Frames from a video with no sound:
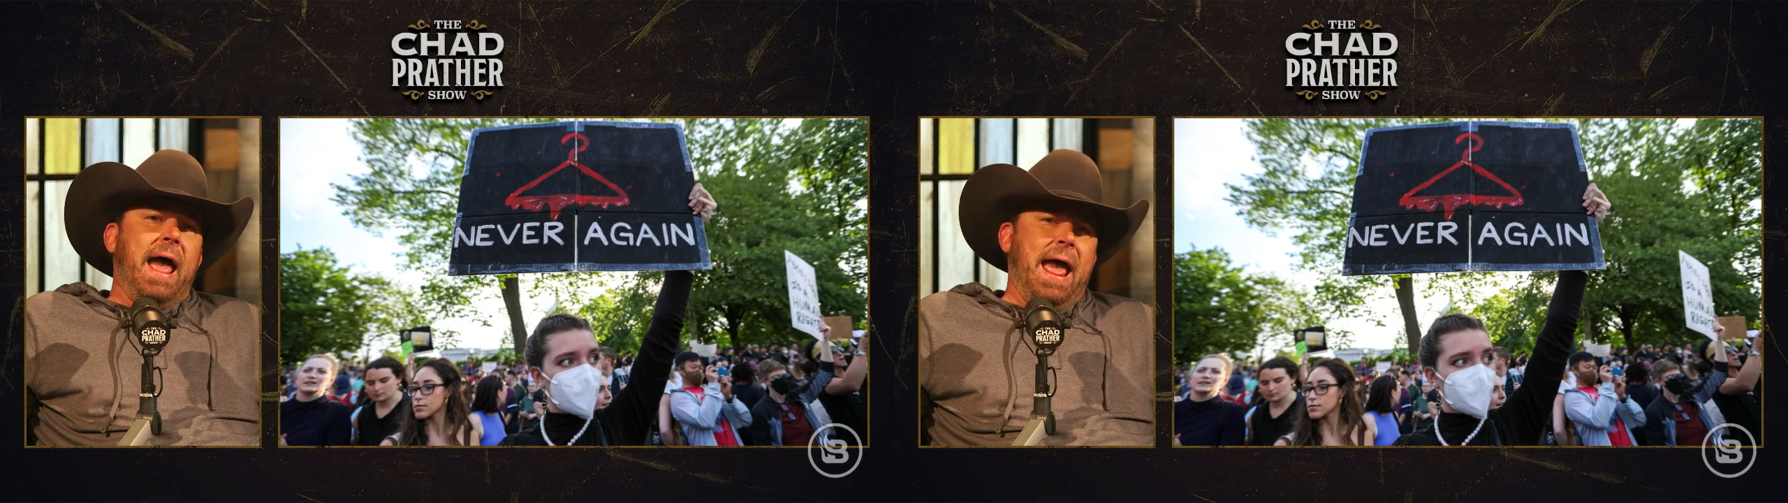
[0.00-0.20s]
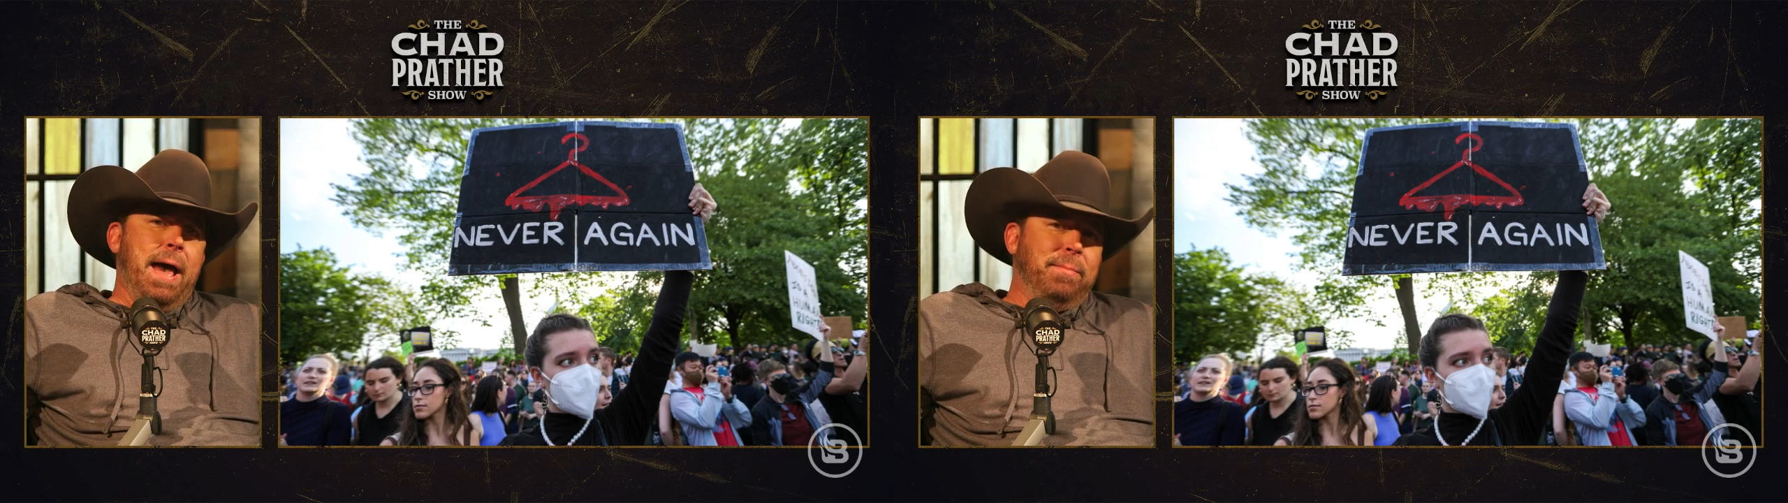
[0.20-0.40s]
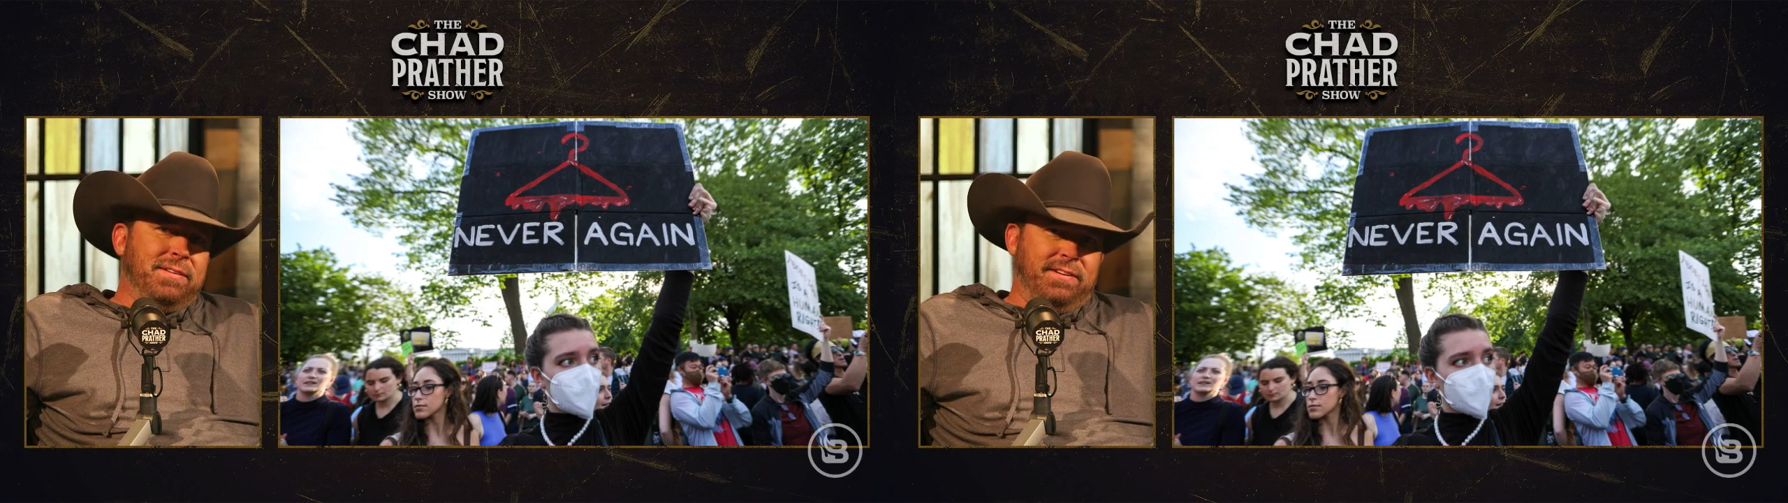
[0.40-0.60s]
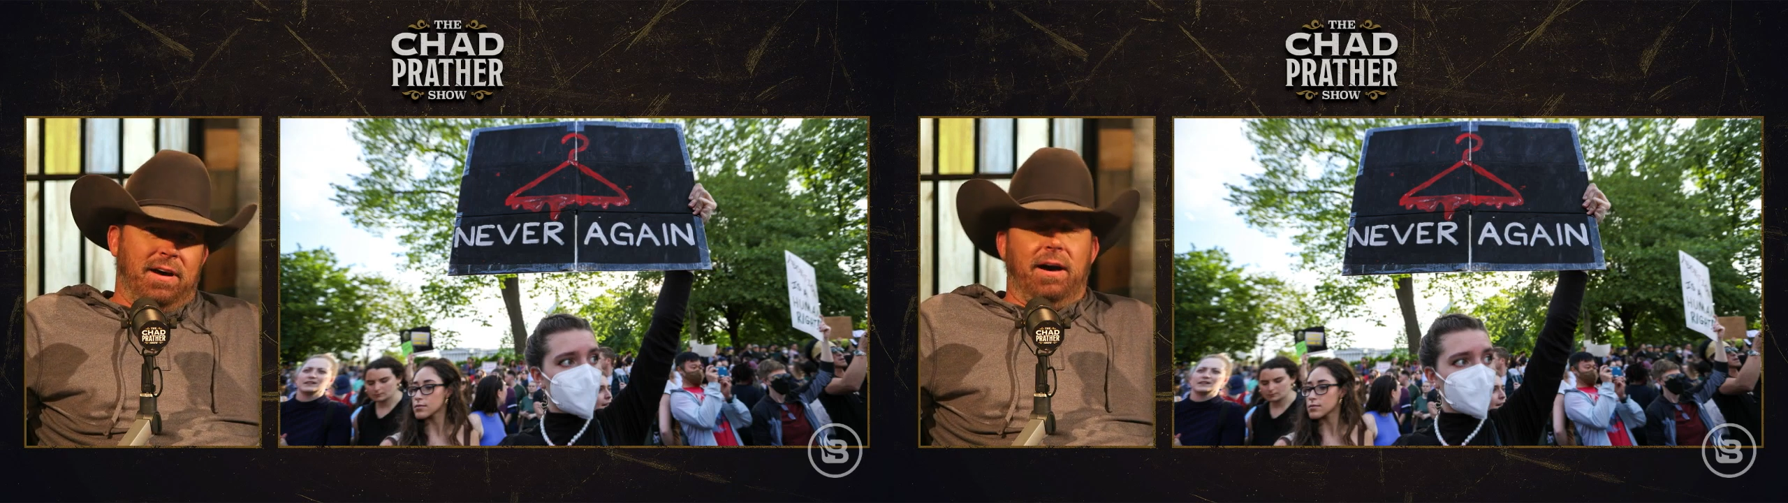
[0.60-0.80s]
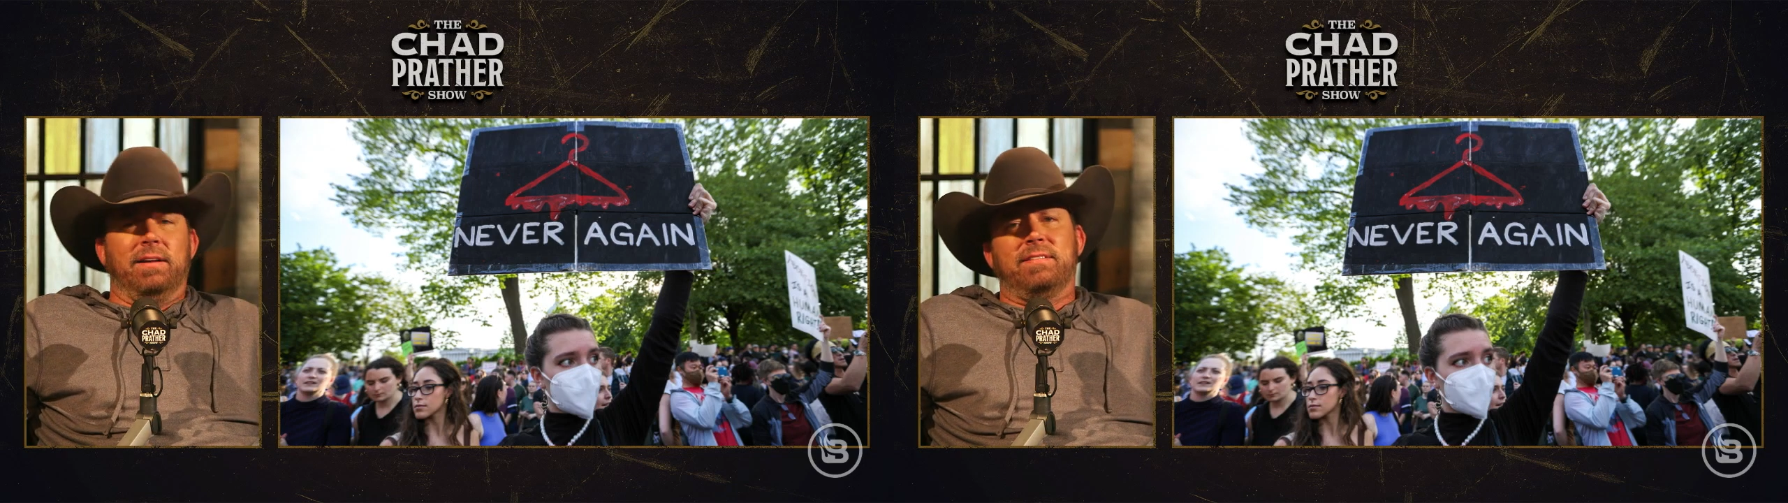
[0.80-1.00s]

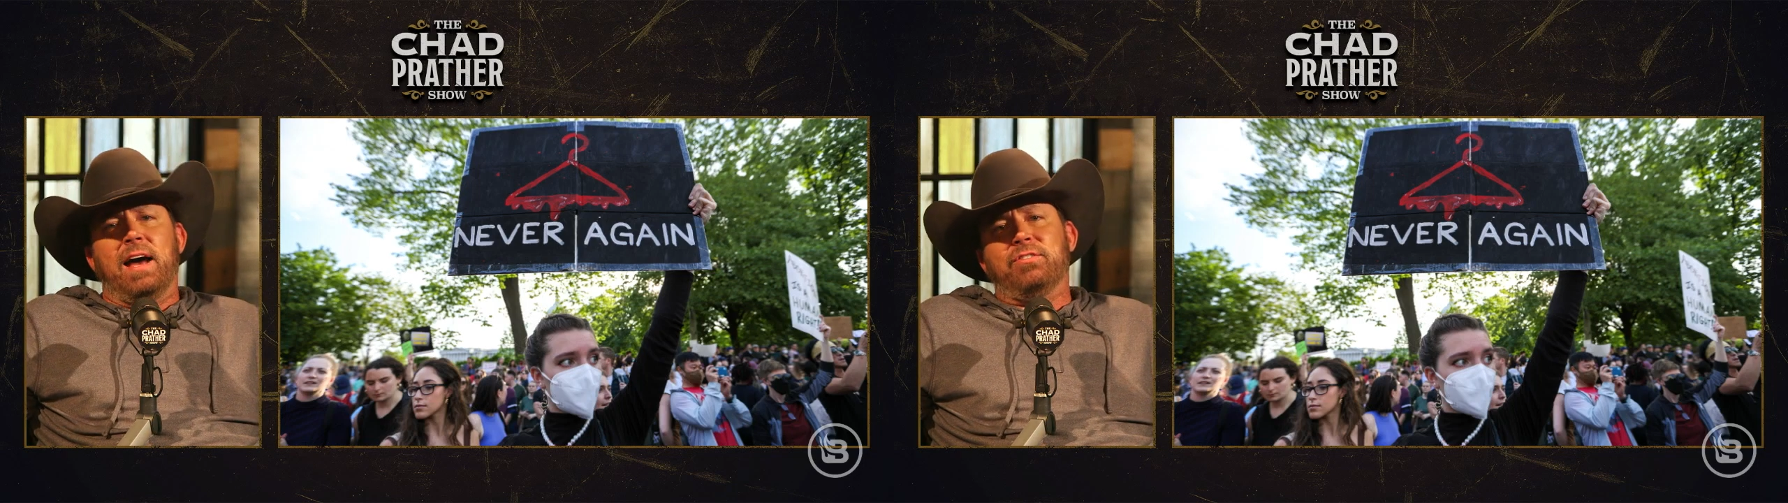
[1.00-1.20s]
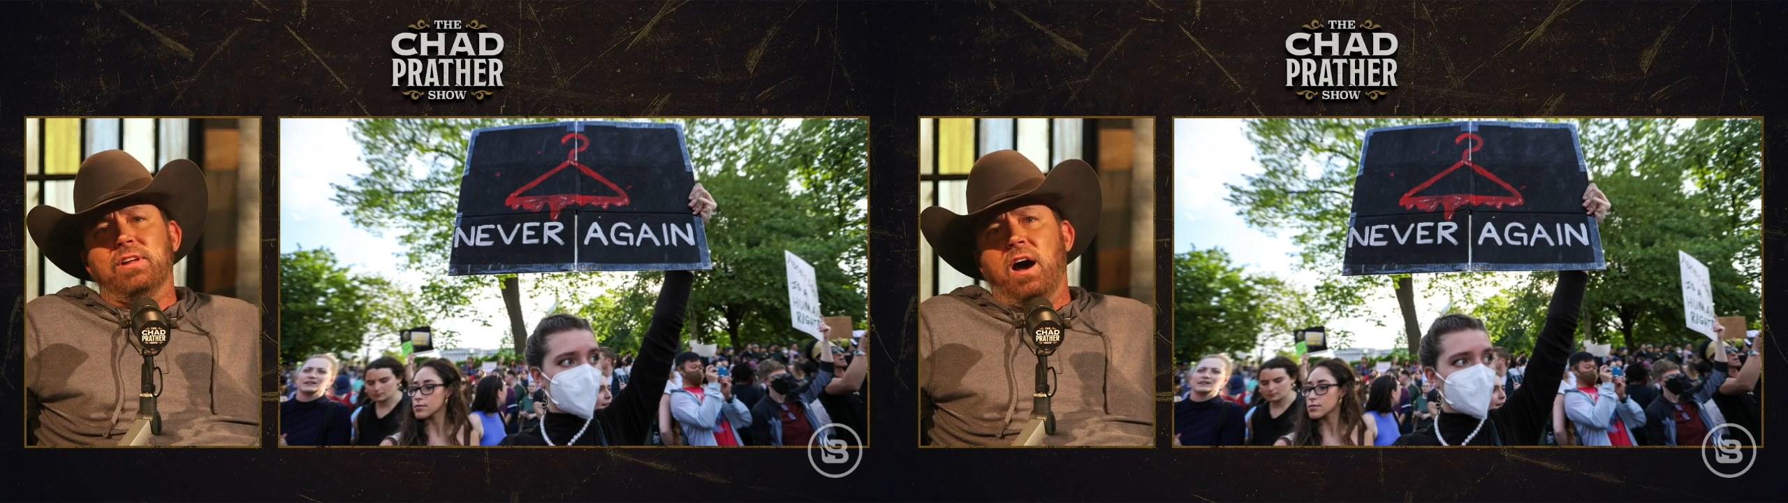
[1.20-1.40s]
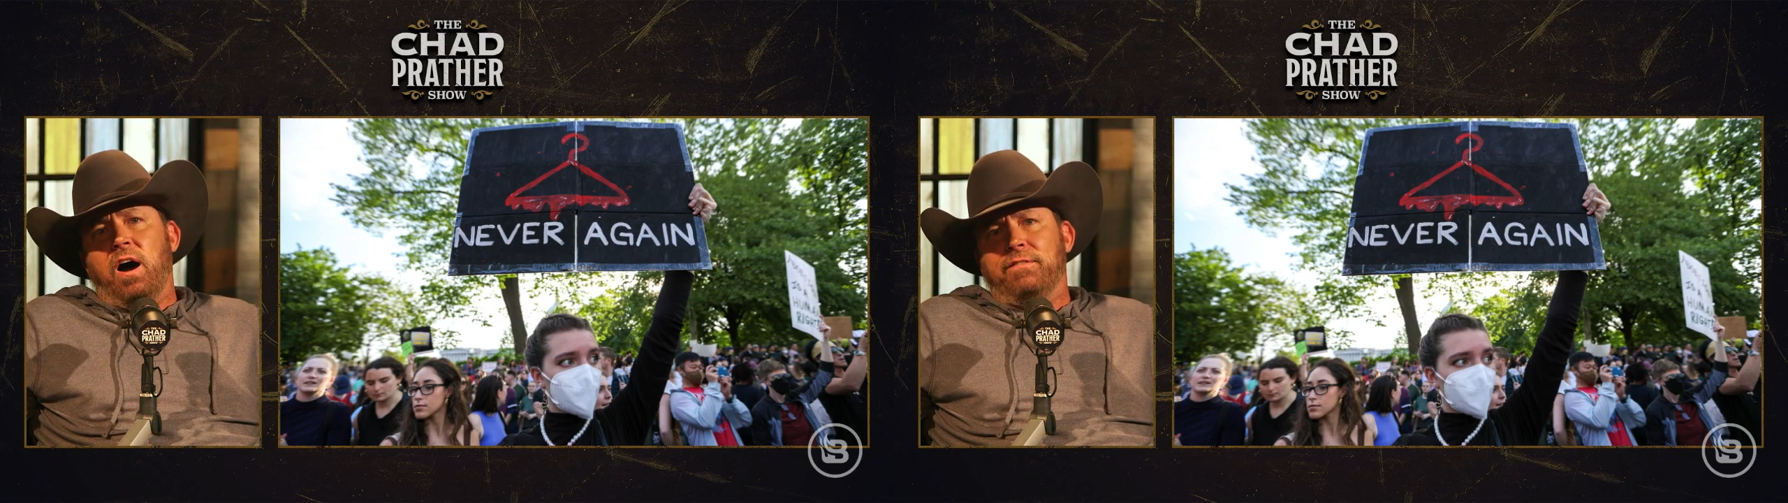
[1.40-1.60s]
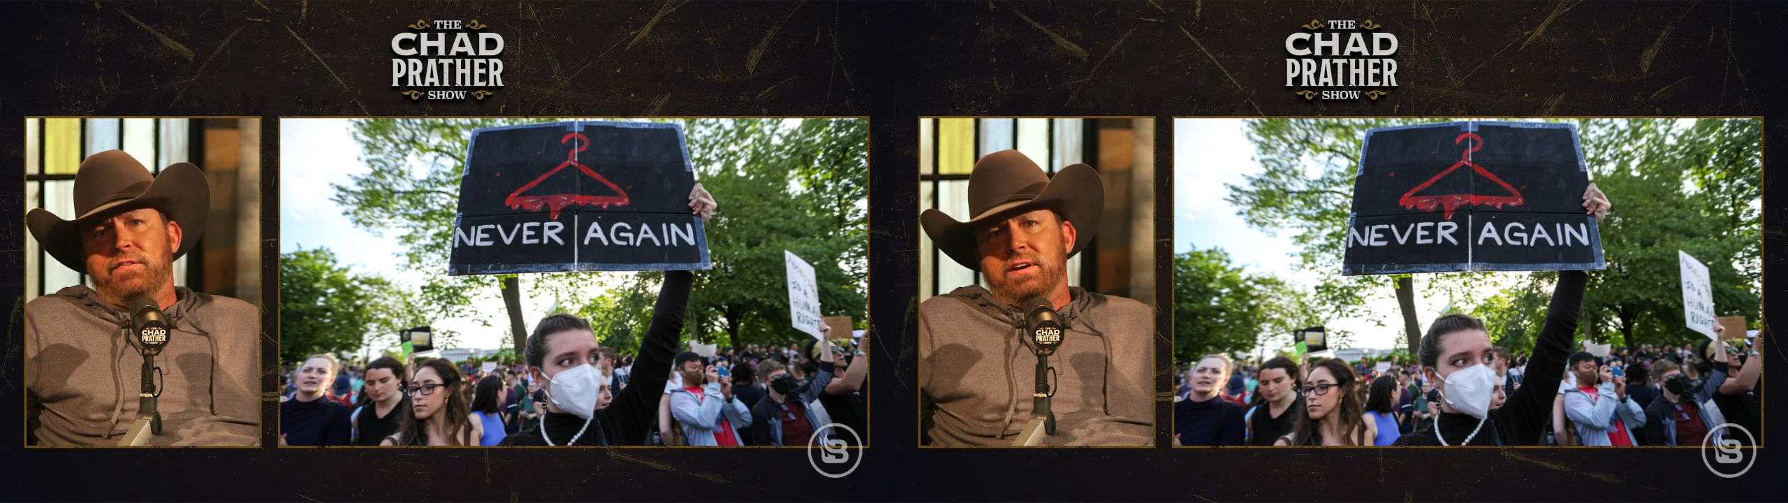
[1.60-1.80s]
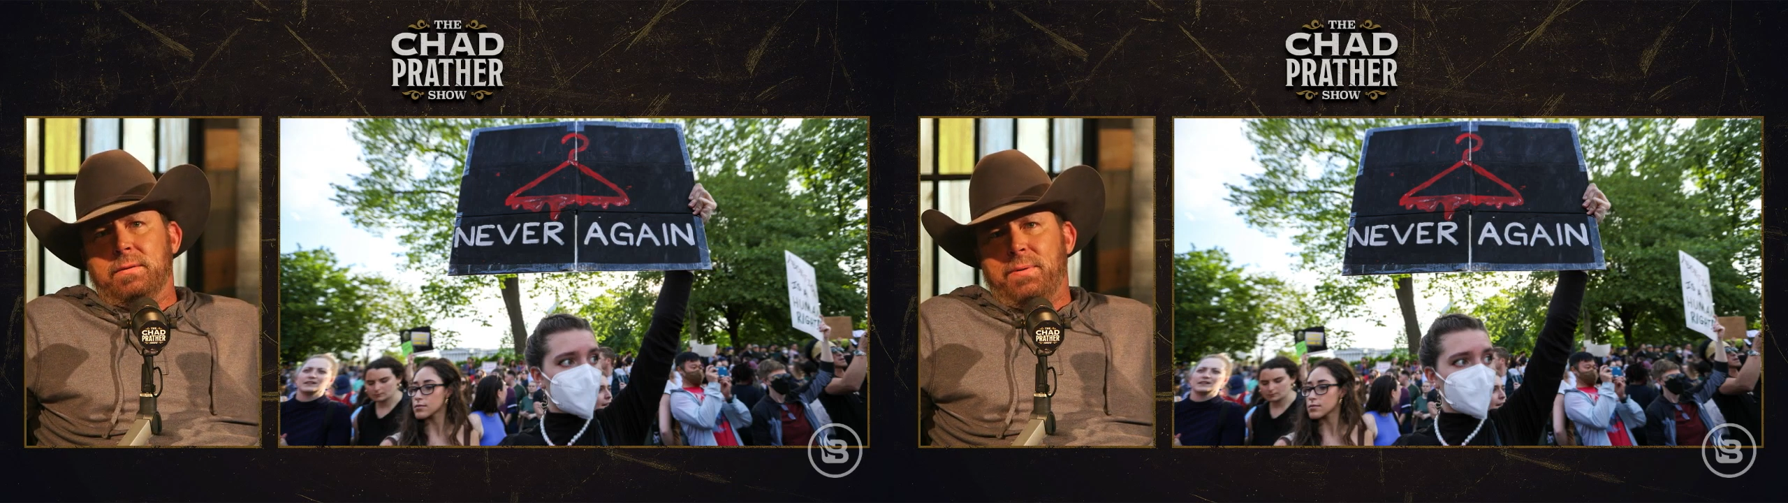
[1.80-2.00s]
Amazon is actually
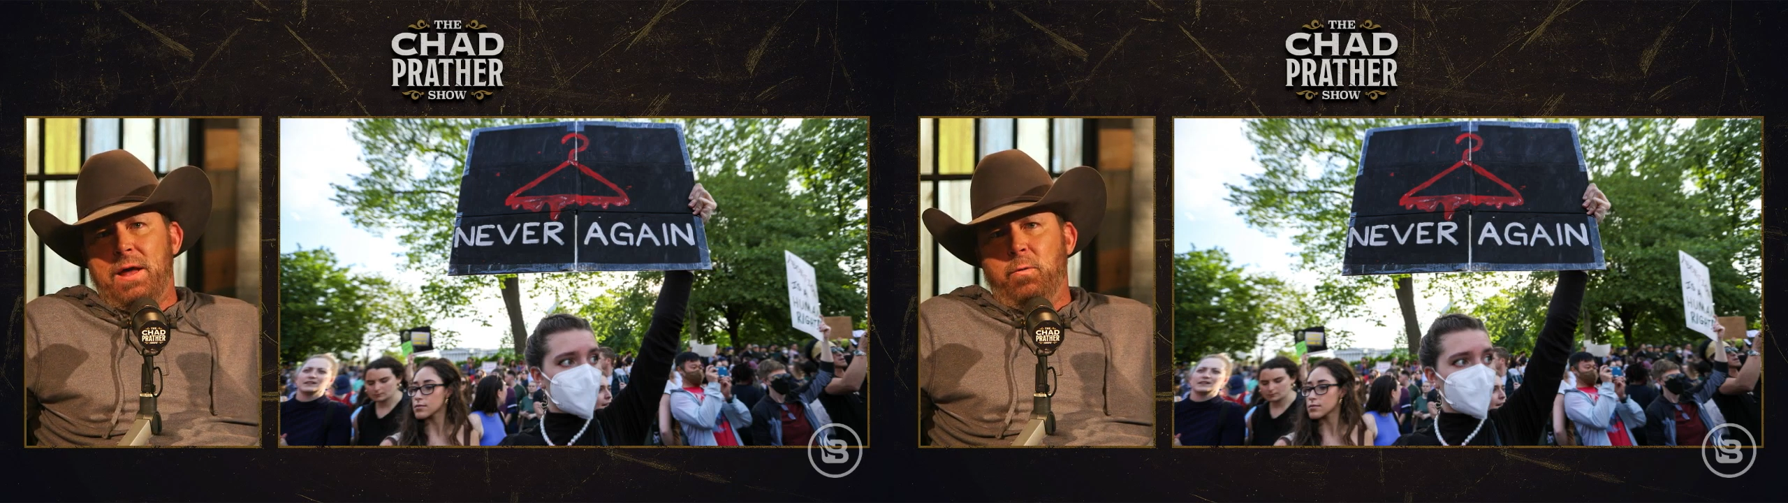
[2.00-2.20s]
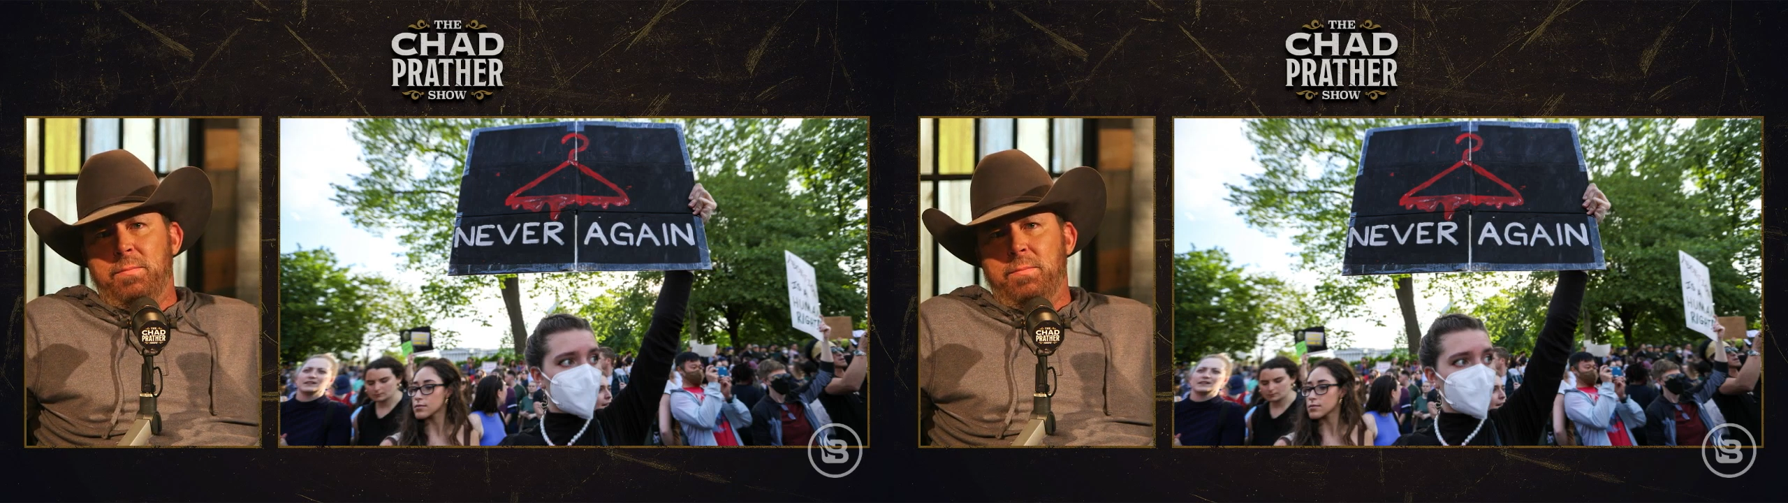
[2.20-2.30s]
offering to pay